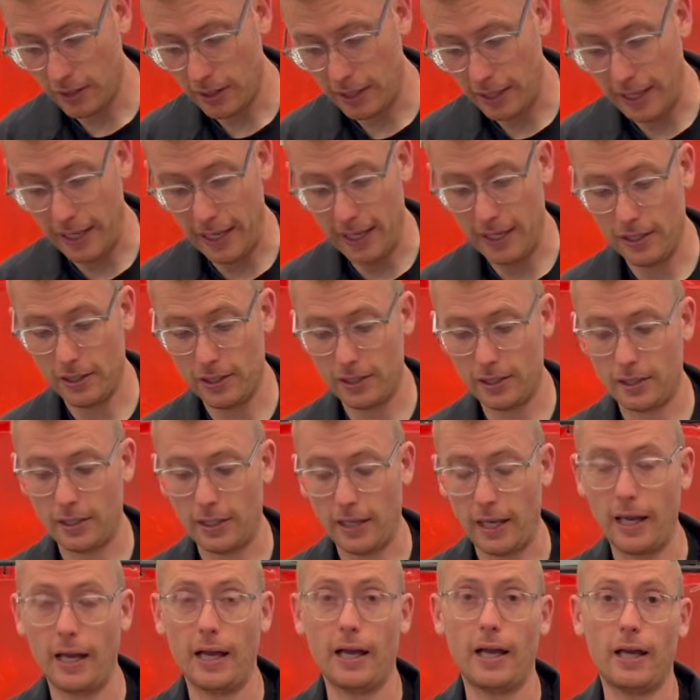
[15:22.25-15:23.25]
is
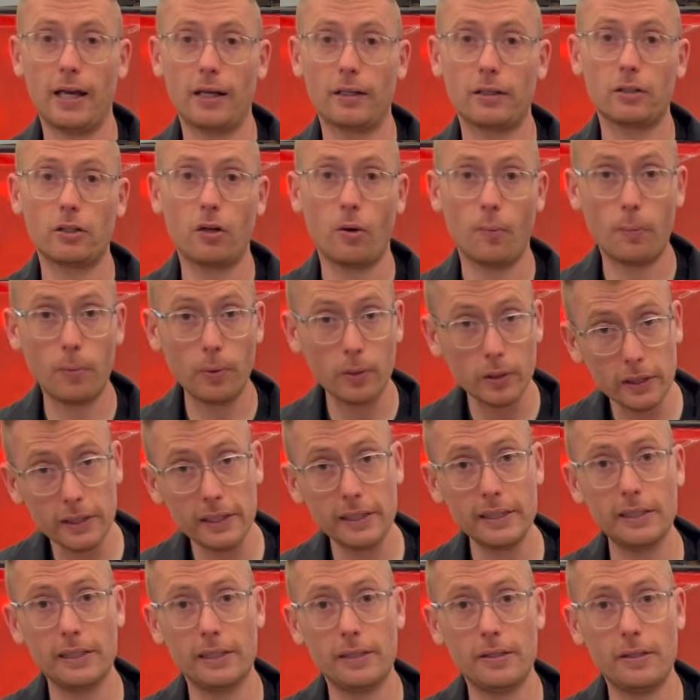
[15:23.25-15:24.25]
a
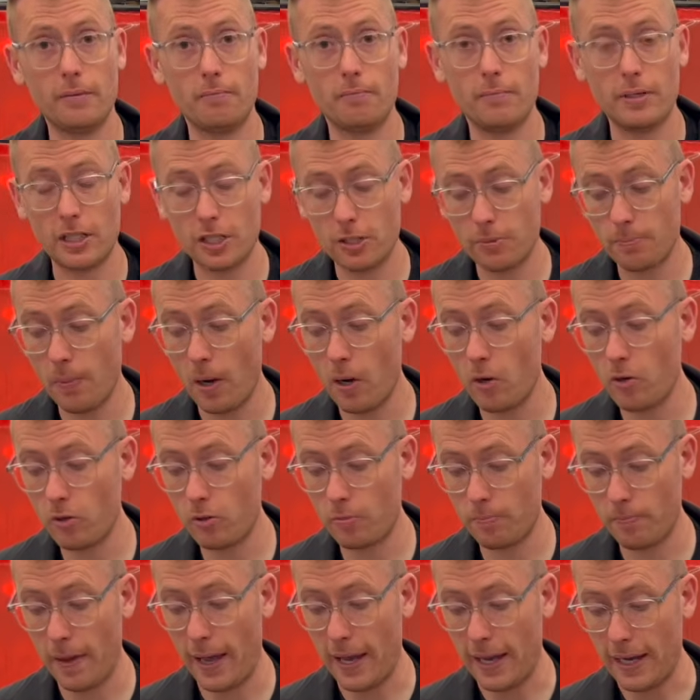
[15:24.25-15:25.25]
completely bespoke
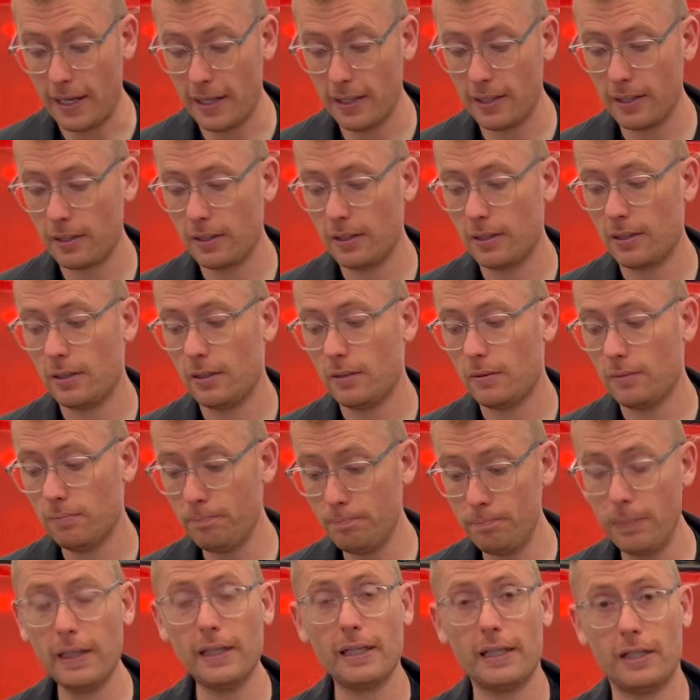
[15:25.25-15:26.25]
made
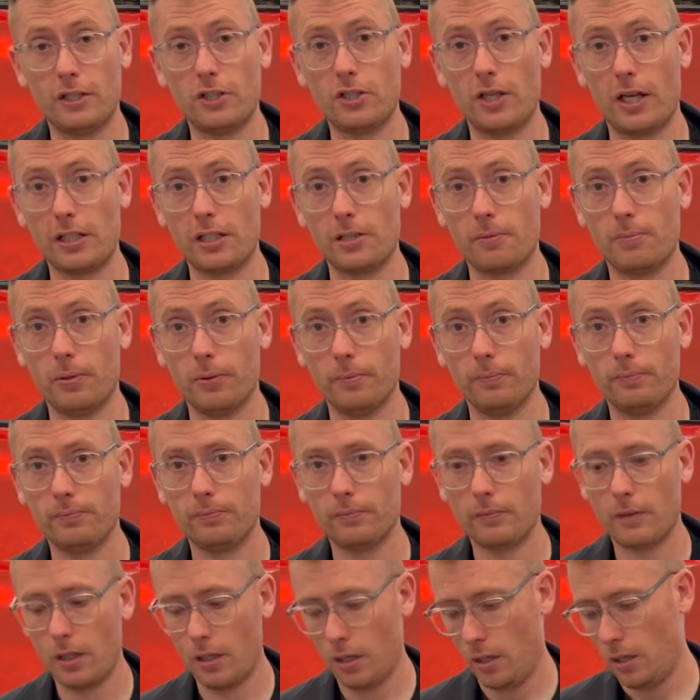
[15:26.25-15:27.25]
billet injector pump.
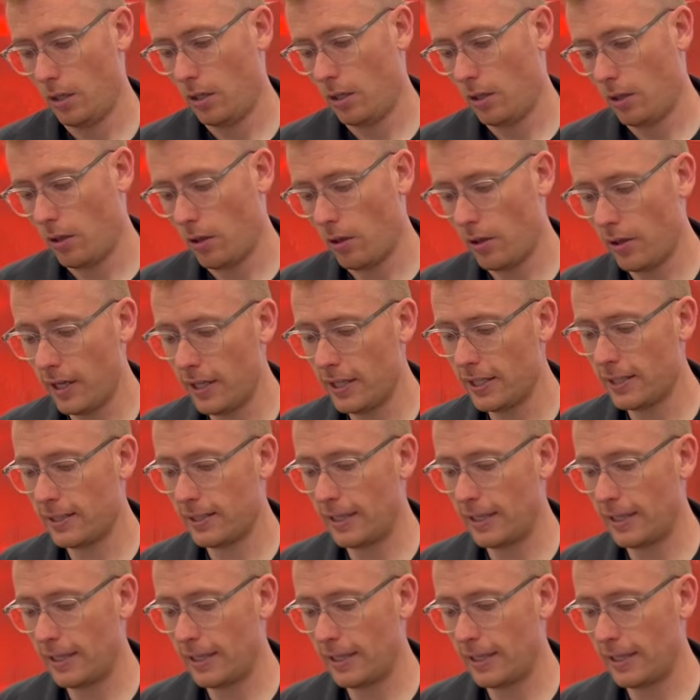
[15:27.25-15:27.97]
This